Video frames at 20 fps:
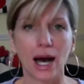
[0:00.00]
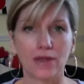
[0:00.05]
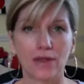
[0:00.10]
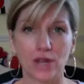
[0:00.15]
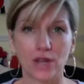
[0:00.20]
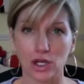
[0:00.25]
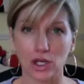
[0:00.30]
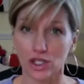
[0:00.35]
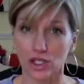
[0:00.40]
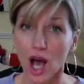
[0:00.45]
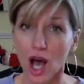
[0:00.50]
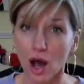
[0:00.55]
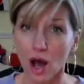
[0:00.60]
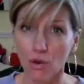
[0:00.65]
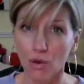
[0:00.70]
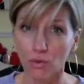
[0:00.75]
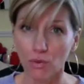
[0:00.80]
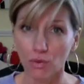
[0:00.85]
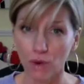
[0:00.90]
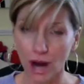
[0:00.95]
There's
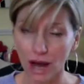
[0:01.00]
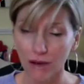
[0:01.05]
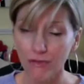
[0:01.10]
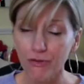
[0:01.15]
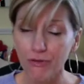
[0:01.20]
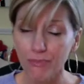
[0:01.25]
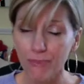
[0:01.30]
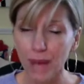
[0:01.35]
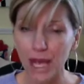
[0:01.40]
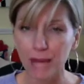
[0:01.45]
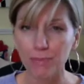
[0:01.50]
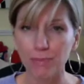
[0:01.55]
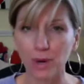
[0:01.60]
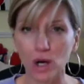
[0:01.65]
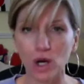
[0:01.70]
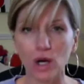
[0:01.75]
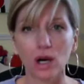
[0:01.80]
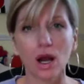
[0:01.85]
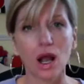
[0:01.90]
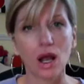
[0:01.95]
rough
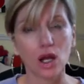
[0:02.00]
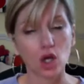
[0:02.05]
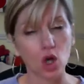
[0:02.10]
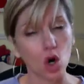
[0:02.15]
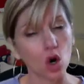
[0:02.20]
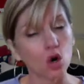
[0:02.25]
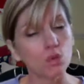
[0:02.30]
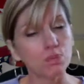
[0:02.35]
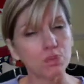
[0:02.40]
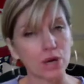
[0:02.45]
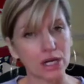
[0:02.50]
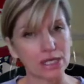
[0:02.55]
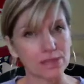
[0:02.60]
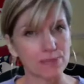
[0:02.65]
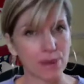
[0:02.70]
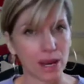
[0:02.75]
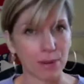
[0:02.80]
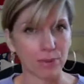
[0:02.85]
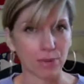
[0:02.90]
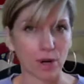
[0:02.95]
paper, cold press
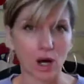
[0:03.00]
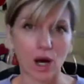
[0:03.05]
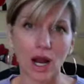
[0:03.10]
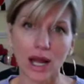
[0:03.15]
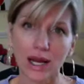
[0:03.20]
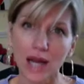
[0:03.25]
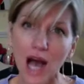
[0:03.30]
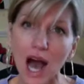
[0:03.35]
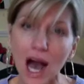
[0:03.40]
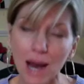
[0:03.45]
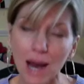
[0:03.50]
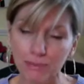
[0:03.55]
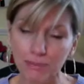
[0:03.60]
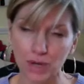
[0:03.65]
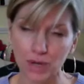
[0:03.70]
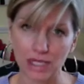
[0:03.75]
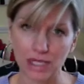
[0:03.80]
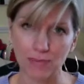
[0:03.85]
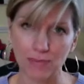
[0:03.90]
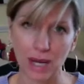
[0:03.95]
paper, and hot
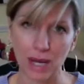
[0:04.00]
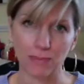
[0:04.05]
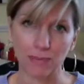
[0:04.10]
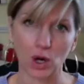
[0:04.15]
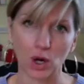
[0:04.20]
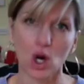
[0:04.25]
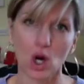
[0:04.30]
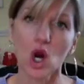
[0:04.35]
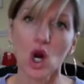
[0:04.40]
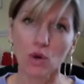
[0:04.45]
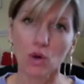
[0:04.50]
press paper.